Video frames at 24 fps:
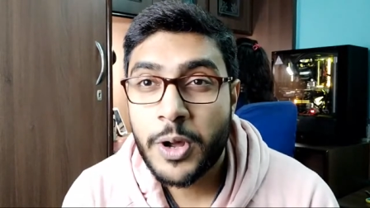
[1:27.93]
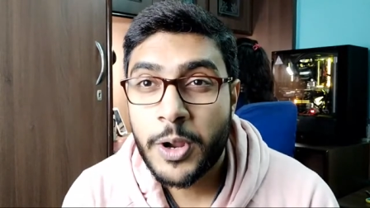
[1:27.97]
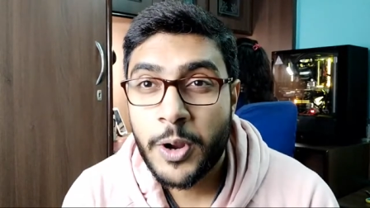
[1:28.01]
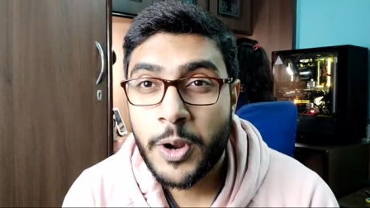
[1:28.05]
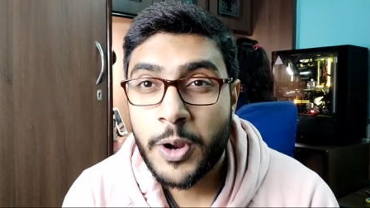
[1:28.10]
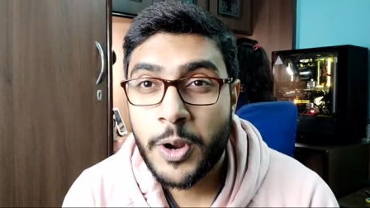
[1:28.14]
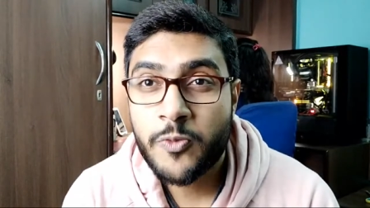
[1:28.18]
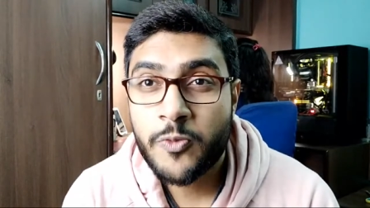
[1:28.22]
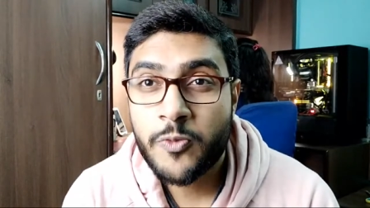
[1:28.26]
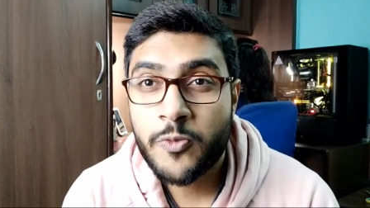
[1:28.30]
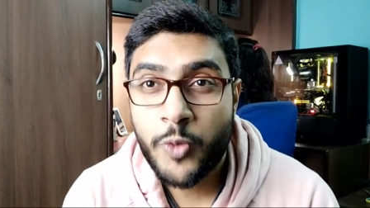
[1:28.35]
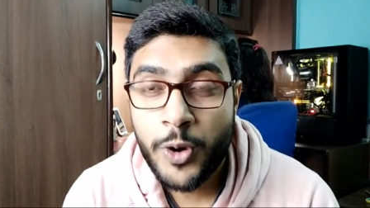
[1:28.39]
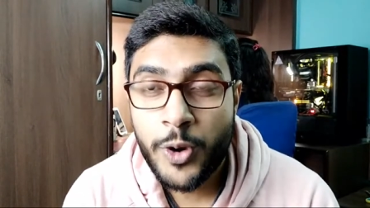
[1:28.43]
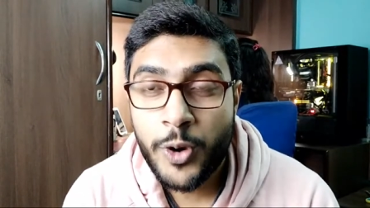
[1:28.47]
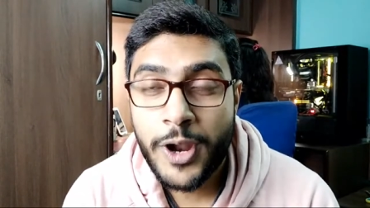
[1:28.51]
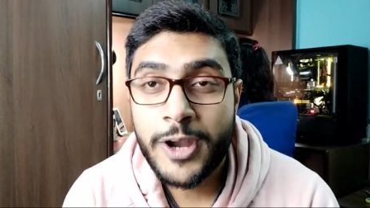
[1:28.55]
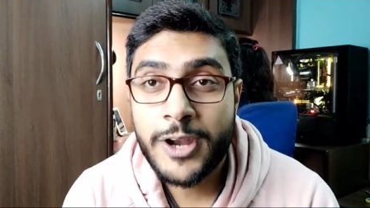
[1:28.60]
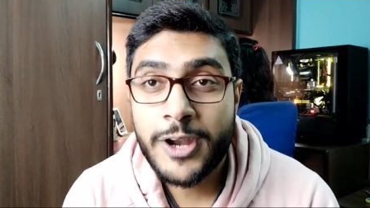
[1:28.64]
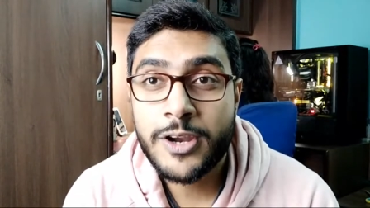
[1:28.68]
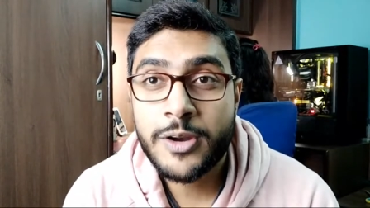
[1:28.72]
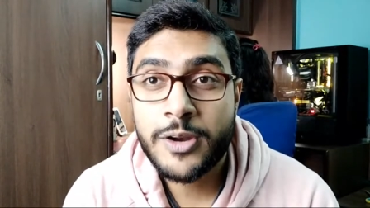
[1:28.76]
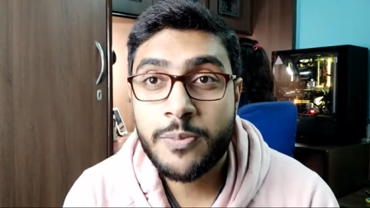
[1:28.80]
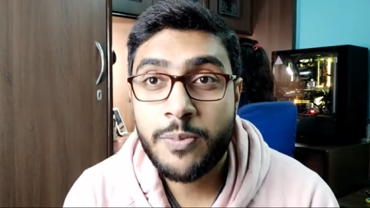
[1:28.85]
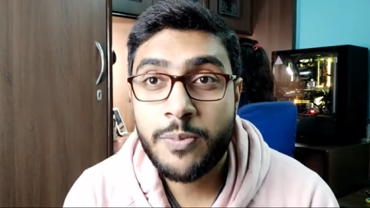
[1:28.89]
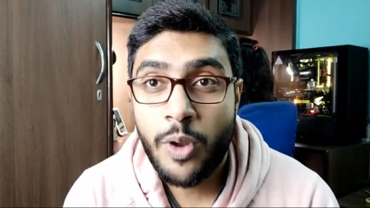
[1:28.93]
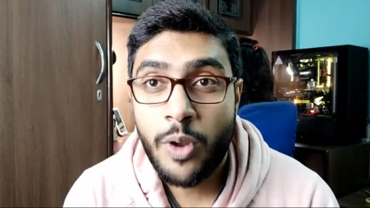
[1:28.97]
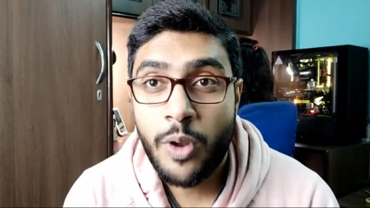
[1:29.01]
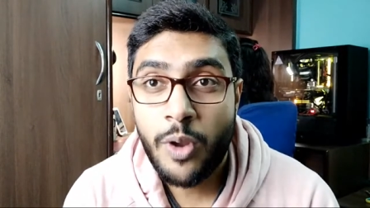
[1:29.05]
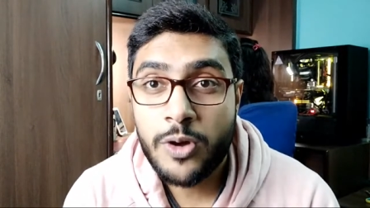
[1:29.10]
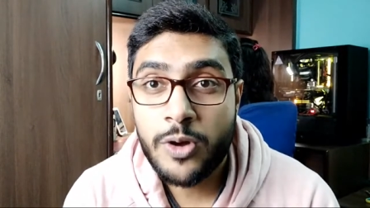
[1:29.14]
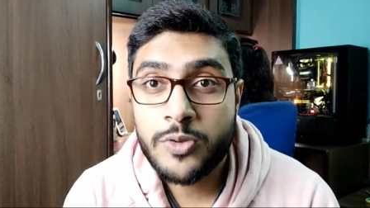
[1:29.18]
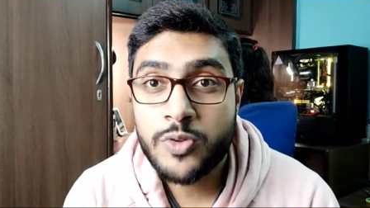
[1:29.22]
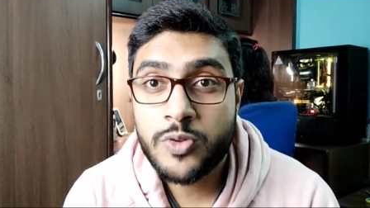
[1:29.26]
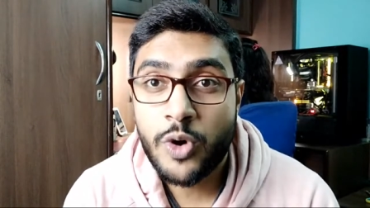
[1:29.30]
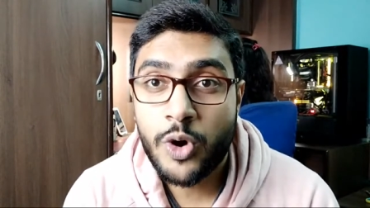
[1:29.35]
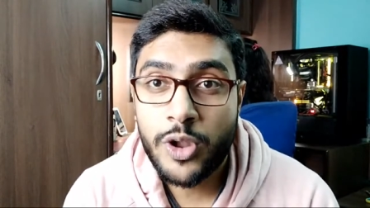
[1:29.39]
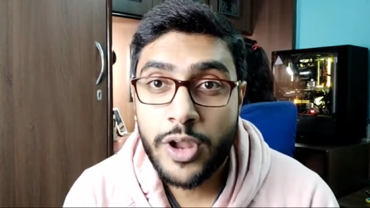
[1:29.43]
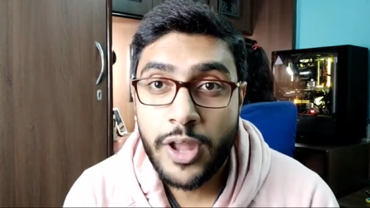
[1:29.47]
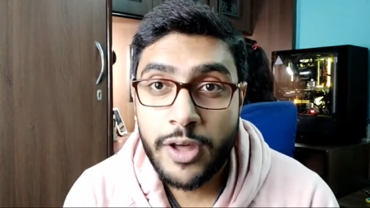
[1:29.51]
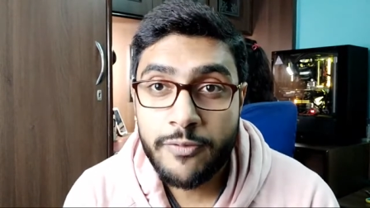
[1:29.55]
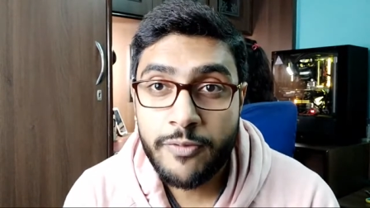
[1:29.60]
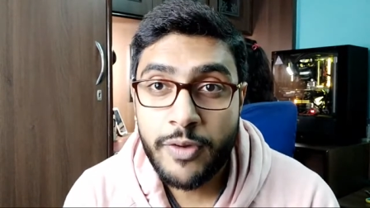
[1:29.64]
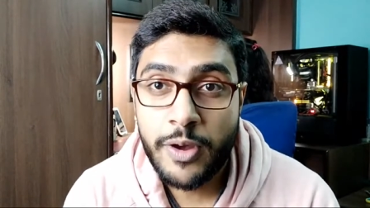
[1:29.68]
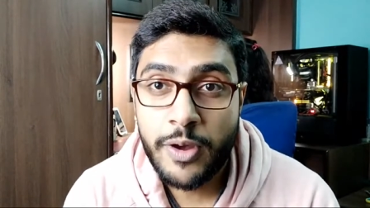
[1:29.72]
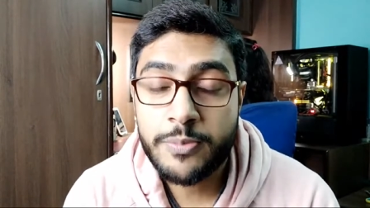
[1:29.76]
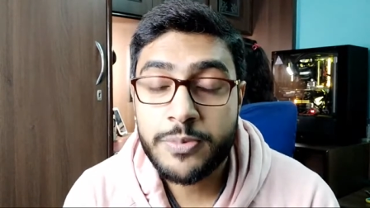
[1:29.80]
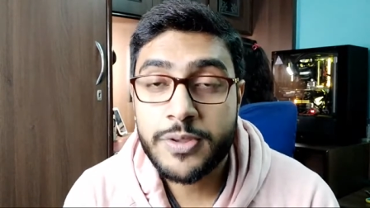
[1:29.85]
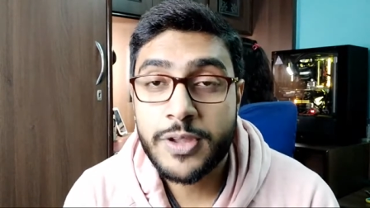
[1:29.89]
around 400 blogs on our
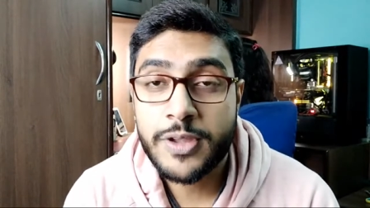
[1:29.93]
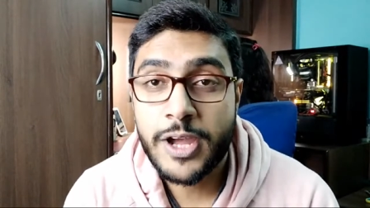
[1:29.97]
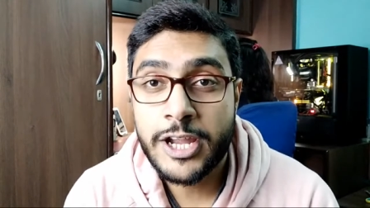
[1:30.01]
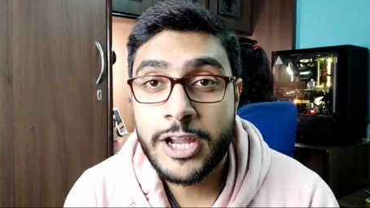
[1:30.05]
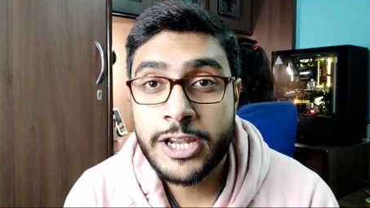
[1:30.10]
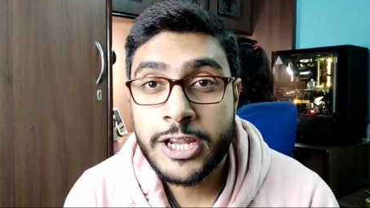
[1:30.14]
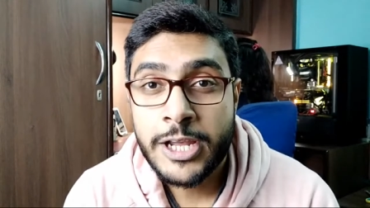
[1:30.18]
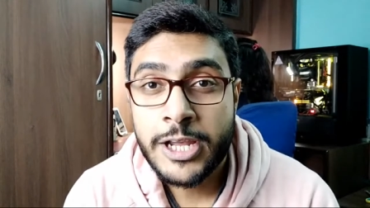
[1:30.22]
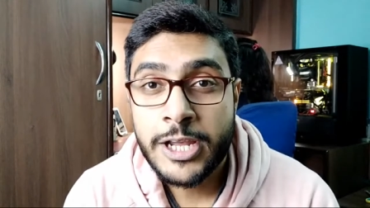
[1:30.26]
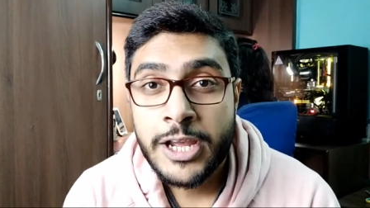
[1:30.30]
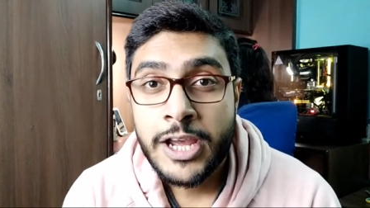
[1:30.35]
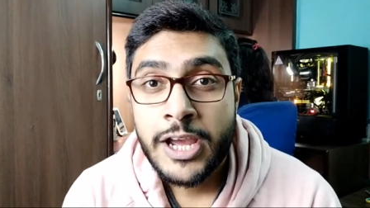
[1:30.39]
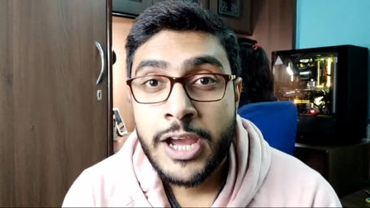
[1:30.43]
website.